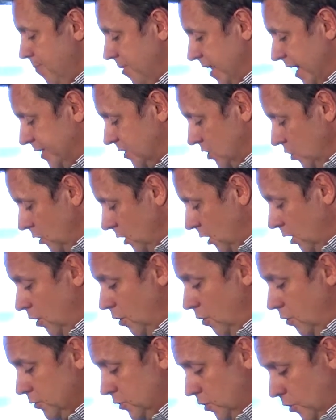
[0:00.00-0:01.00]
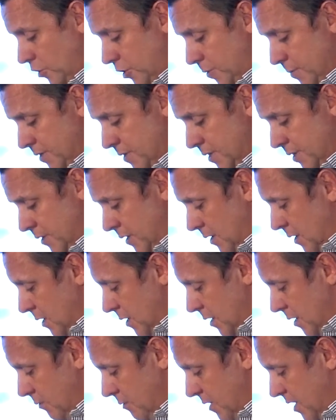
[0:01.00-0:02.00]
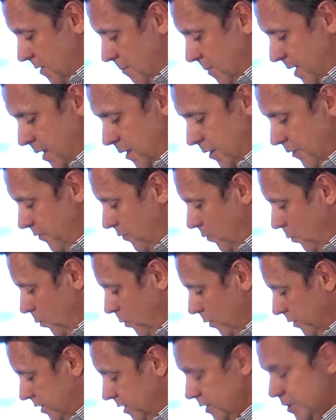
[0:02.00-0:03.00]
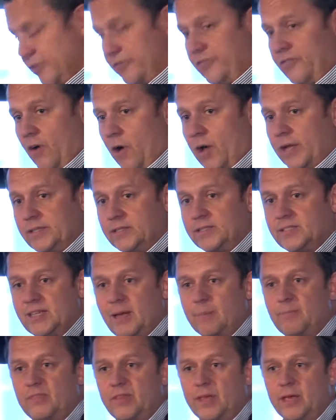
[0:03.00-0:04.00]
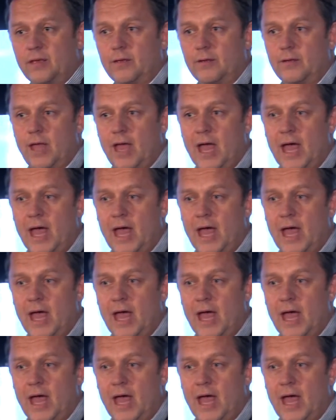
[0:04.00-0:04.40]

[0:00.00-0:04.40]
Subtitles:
It's not a long document, and I'd recommend, if you wanted to find something